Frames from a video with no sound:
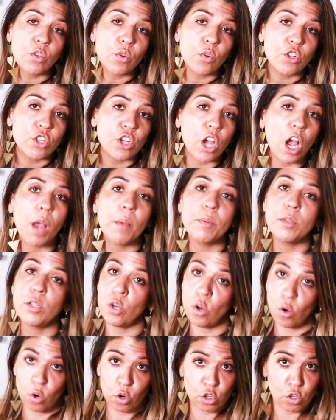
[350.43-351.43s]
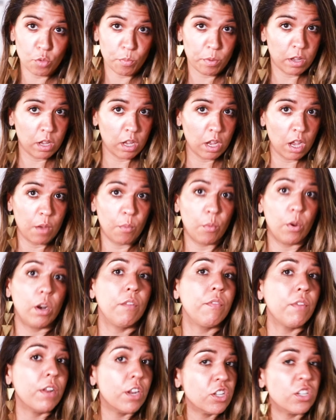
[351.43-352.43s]
through jobs in order to be able
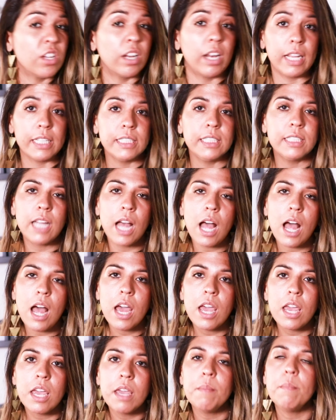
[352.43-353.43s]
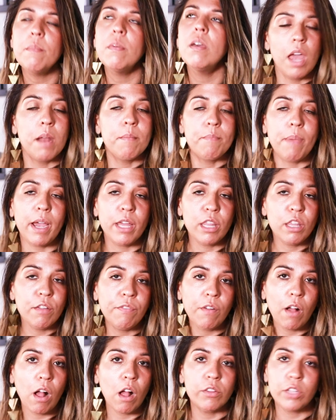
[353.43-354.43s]
to finish in less time, and by
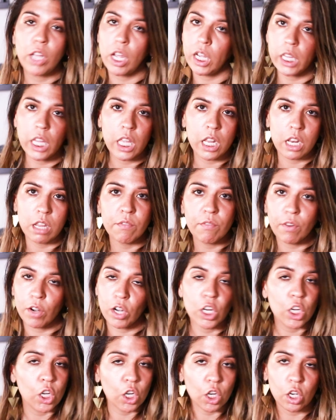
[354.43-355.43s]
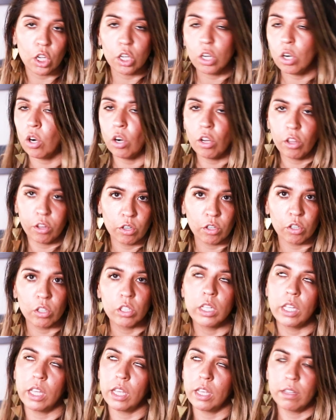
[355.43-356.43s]
default not cleaning very good or
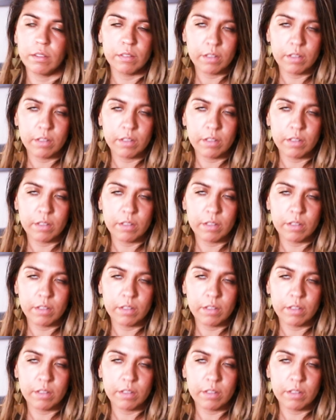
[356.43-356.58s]
thoroughly,